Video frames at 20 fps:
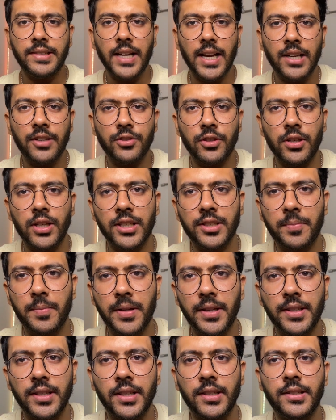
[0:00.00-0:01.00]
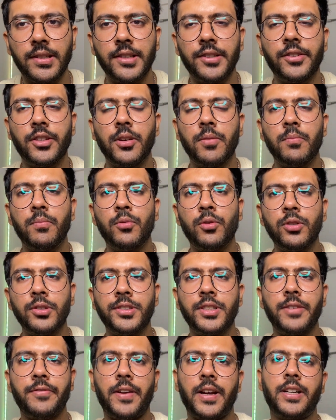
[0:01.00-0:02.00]
hands on experience is the most
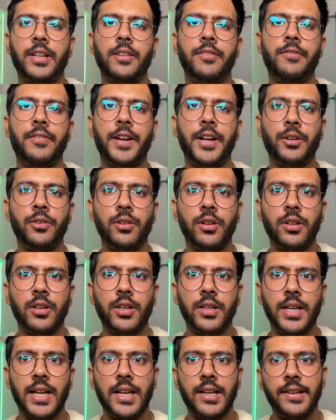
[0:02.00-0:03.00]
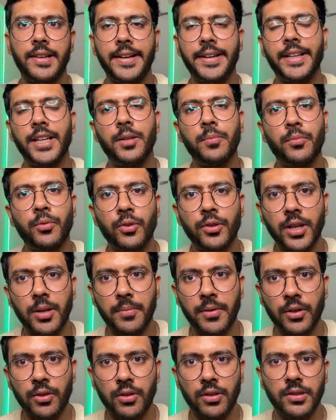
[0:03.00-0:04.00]
effective way to learn and retain
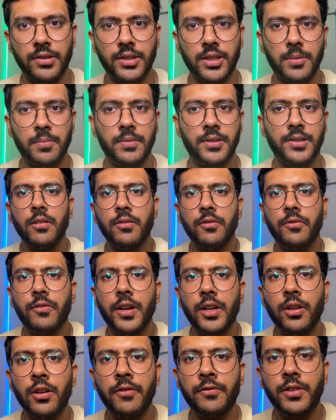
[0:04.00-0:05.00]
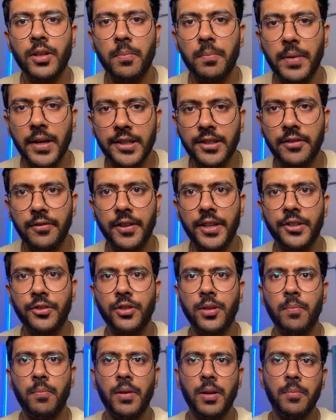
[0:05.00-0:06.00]
programming concepts. One of the best ways to
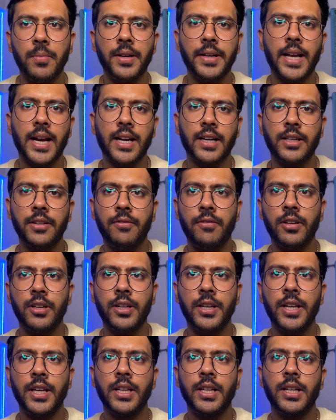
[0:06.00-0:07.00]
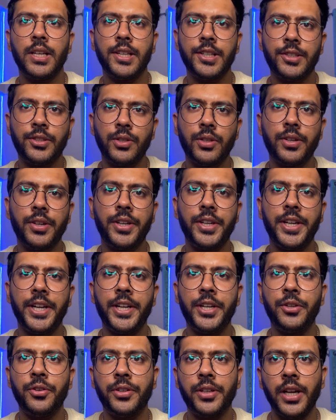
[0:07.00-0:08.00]
implement active learning is to
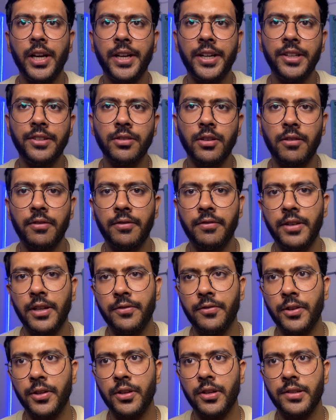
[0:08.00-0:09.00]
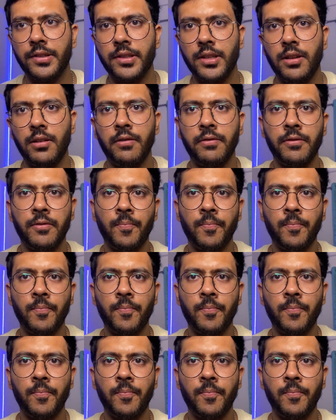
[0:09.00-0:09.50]
create utility software for yourself.